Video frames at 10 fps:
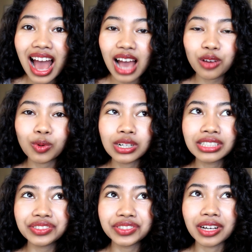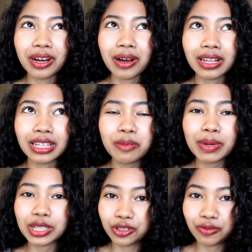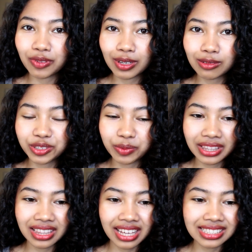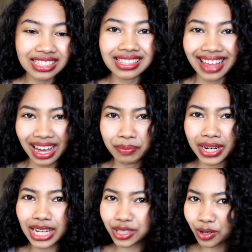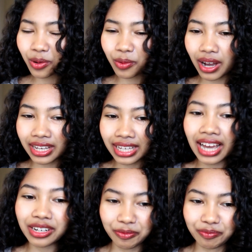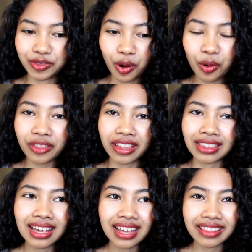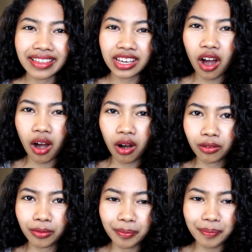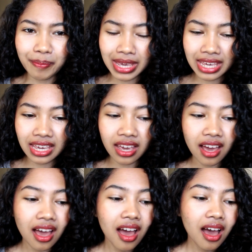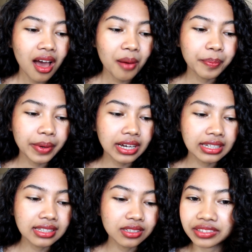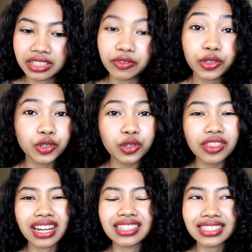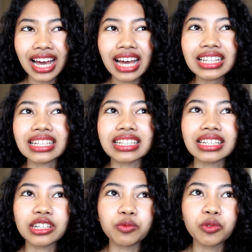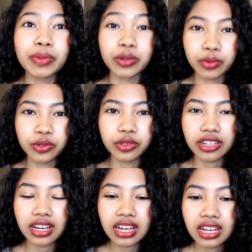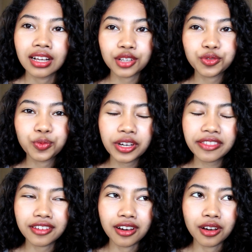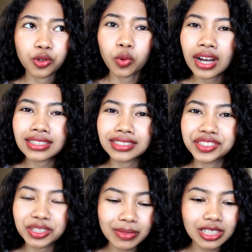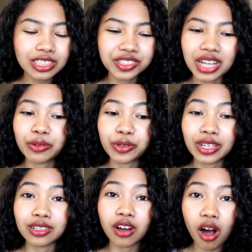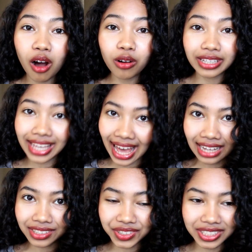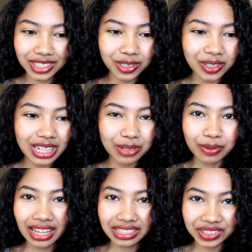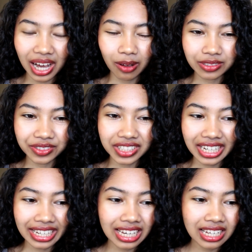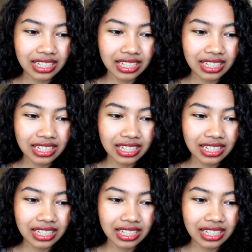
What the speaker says: I was a little bit confused when they did that, but I kind of know that they call me. But if you do that in Thailand, it will be rude. And with quite a similar sound, you can call cats in Turkey with that sounds like